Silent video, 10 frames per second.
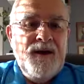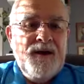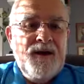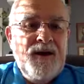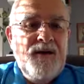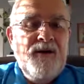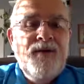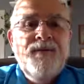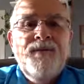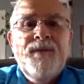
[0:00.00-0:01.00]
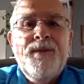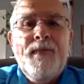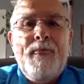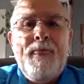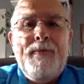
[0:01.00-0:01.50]
Now,
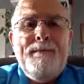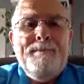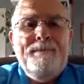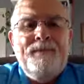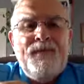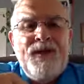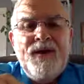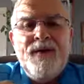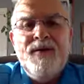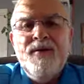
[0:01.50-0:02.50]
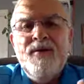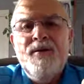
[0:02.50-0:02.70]
then,